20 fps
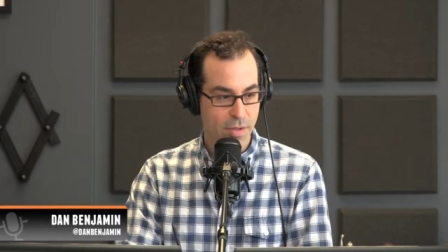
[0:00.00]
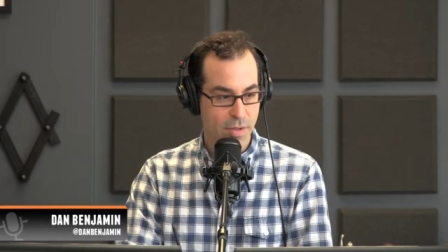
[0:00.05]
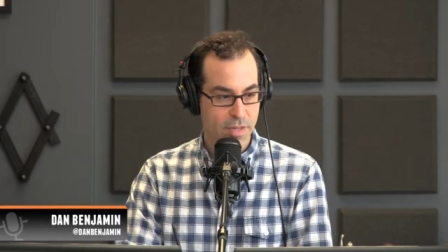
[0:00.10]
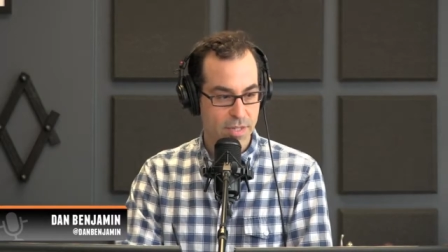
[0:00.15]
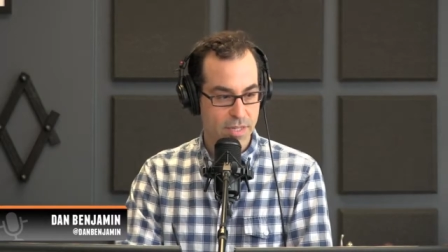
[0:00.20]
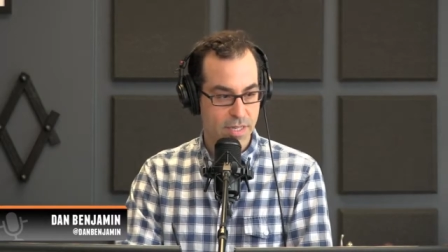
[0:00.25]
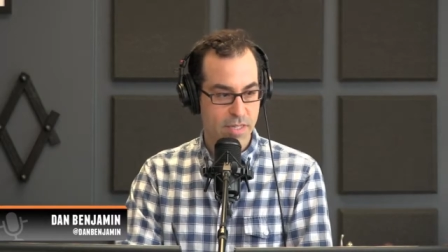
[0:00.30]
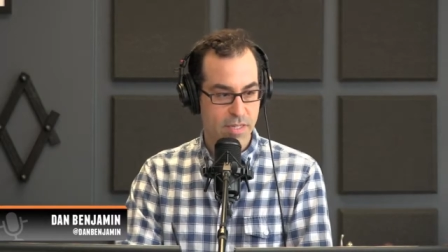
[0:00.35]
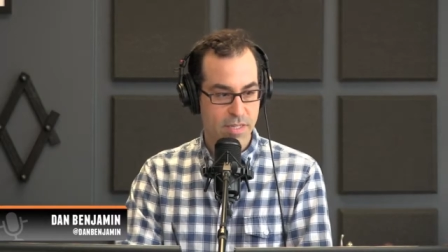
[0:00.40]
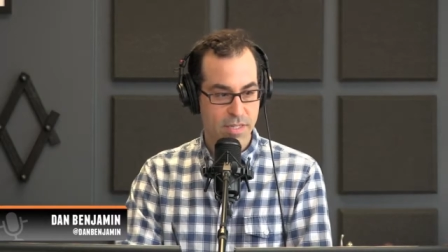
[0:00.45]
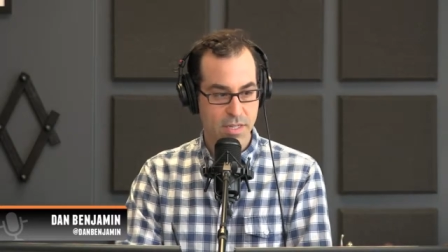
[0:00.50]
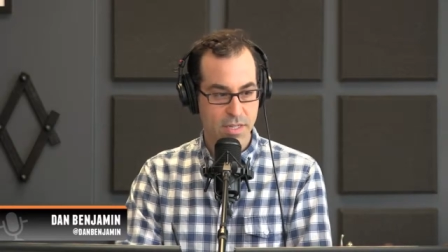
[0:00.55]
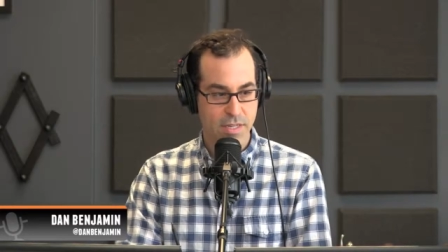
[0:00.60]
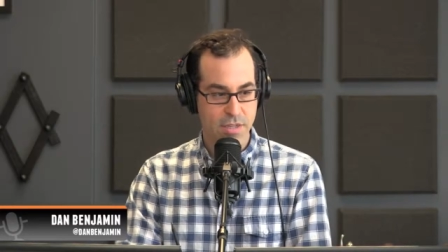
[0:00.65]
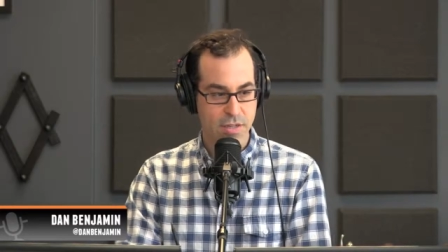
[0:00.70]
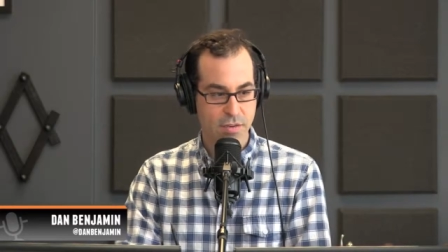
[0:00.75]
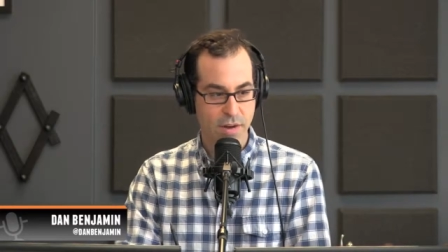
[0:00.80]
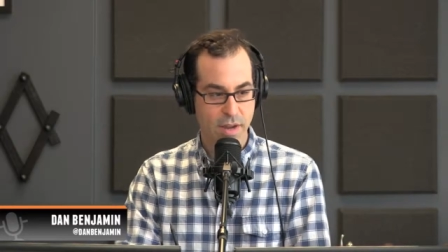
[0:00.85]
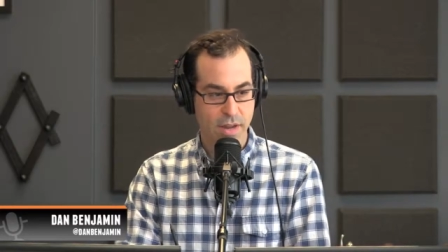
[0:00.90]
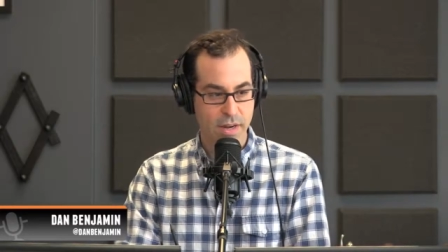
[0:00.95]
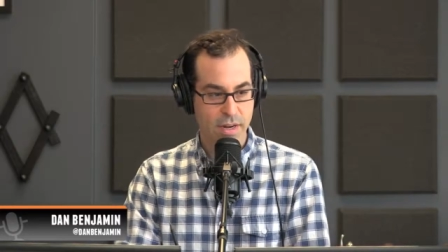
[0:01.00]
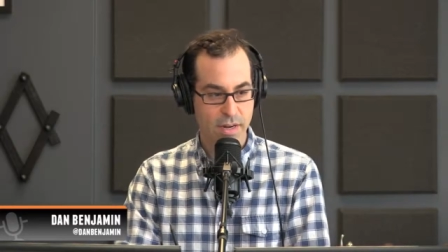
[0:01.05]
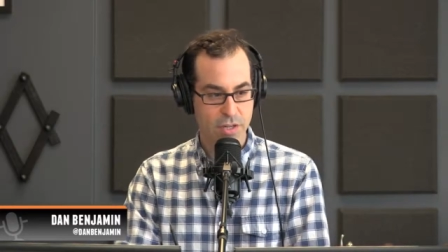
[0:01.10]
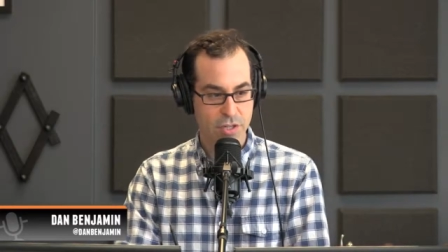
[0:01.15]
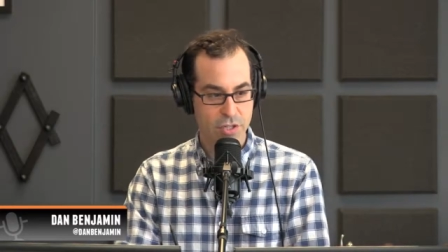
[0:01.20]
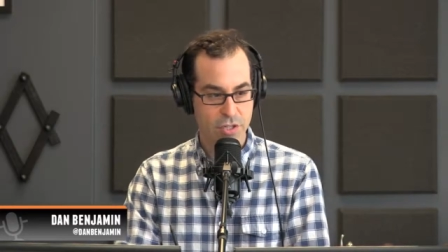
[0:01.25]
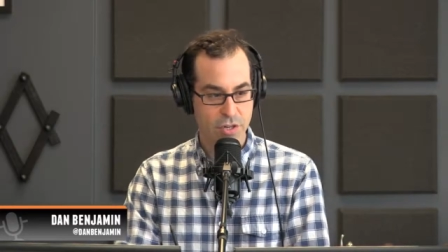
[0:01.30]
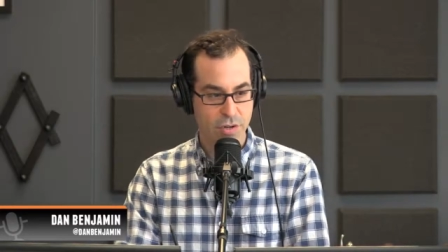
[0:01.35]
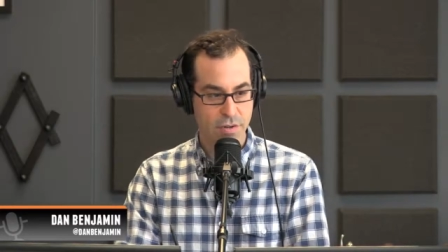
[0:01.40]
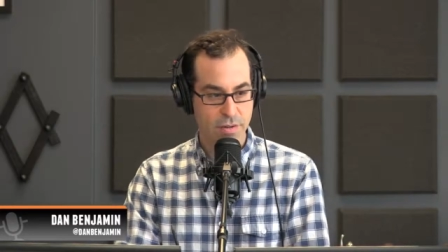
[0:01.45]
because he's great, and
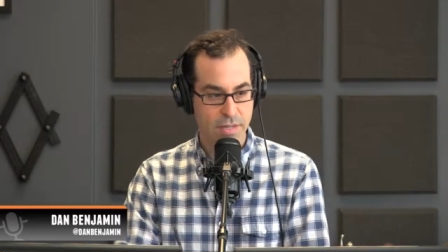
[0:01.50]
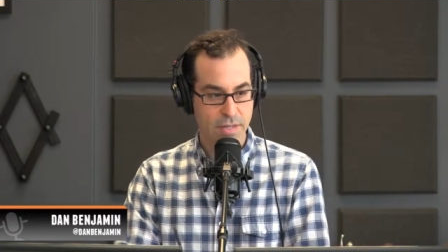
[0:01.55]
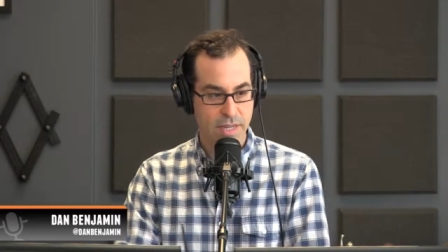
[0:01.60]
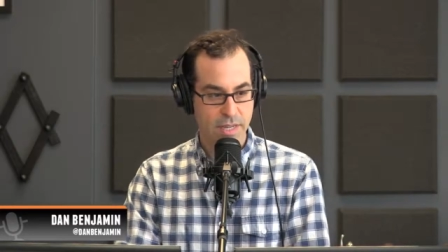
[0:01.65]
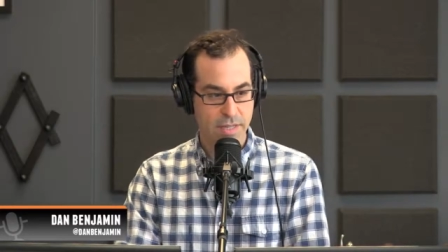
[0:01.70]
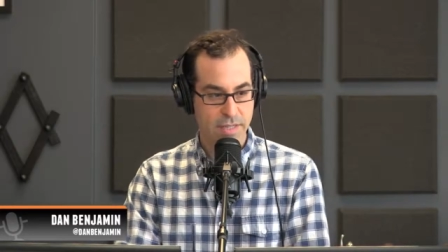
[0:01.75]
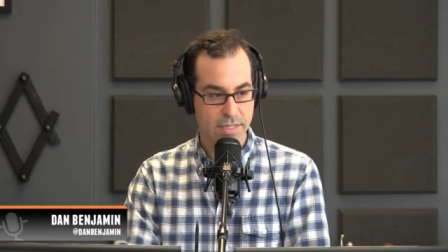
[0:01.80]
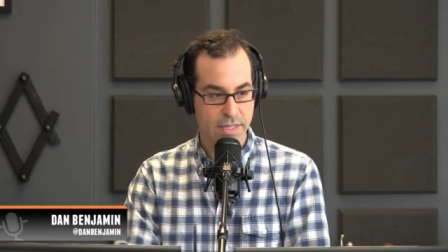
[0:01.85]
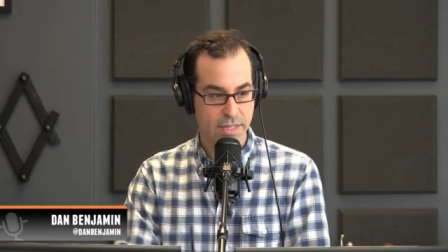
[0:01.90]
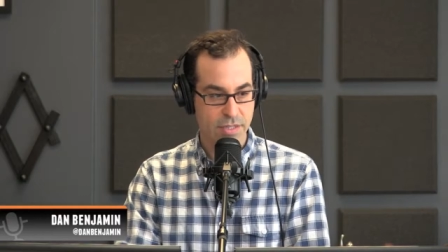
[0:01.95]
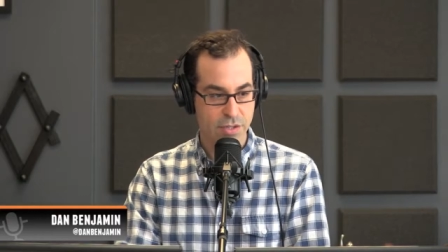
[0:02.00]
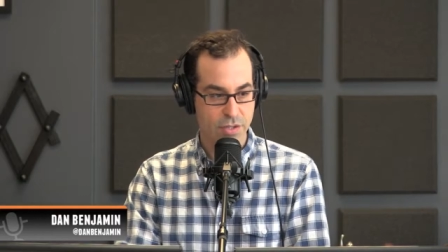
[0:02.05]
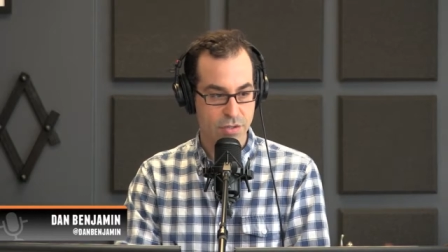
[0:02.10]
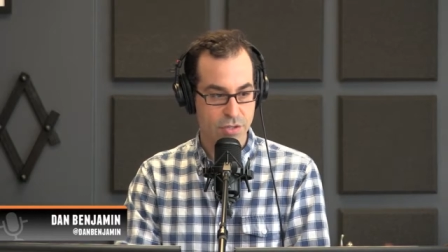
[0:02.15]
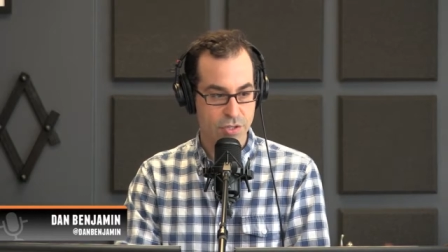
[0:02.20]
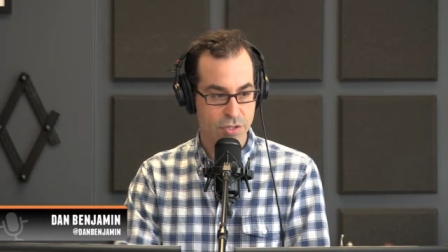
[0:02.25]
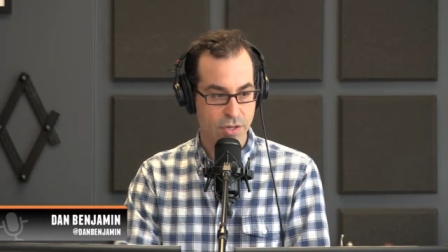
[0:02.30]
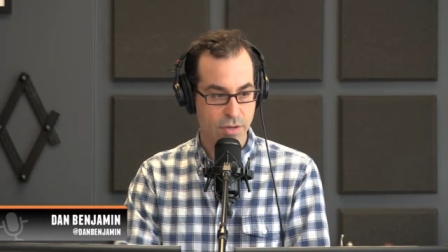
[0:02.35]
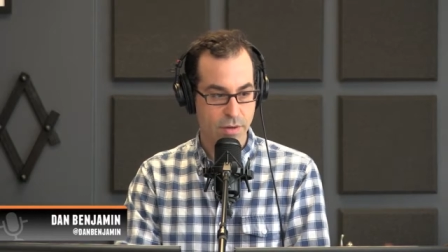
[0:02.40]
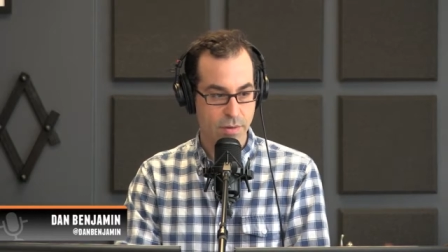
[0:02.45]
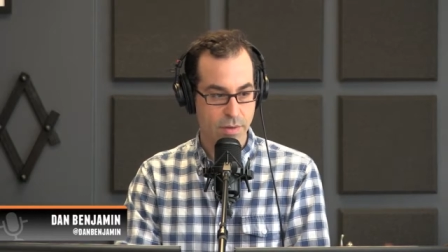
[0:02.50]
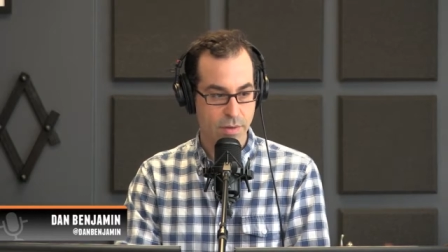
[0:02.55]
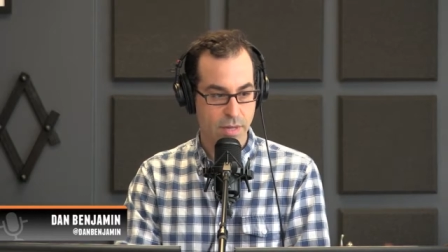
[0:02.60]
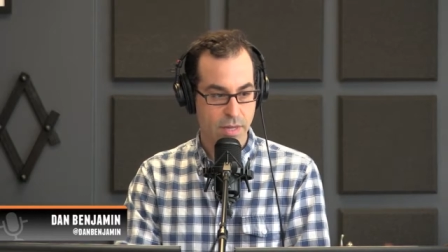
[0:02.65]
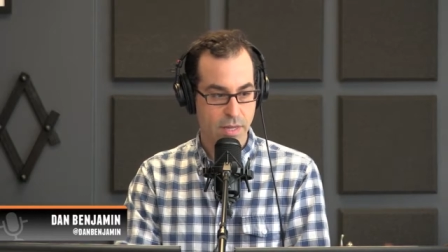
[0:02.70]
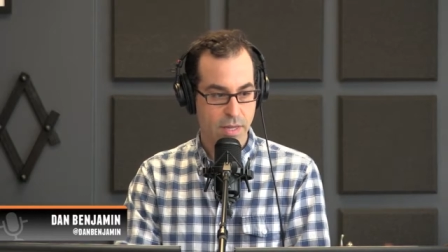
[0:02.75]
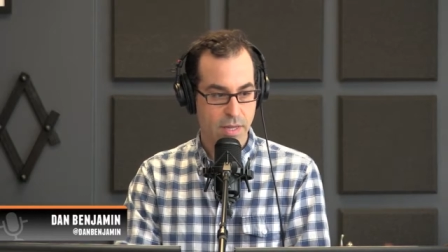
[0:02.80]
his show, the Daily Tech News Show,